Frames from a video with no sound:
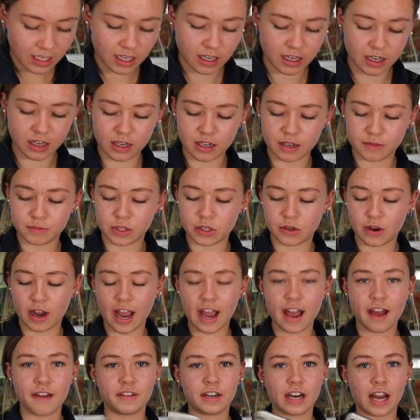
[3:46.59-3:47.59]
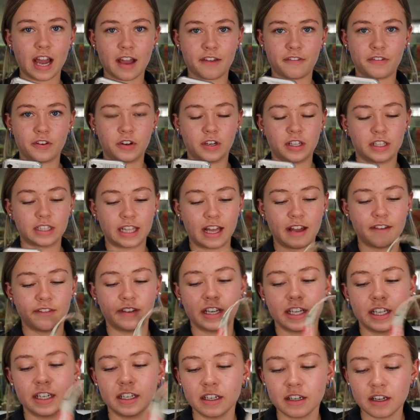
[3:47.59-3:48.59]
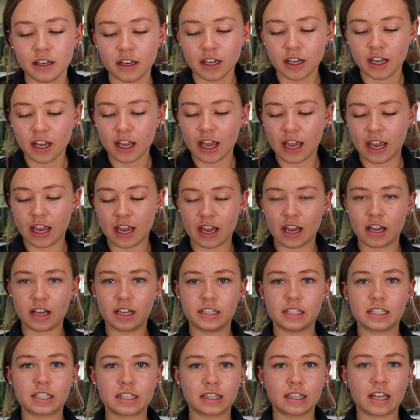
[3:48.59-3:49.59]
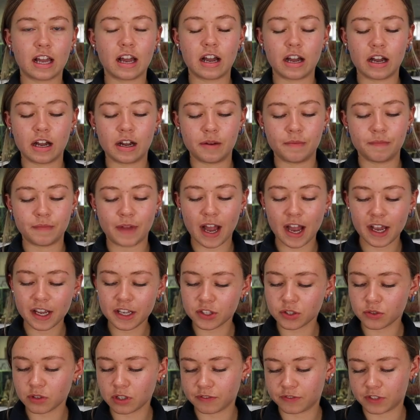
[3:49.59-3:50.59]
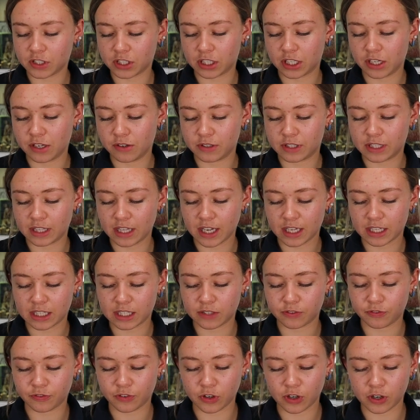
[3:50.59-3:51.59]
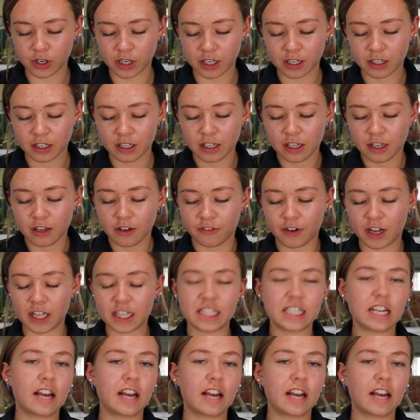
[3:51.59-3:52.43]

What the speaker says: So I have an iPhone 11, and I sort of just use this for fun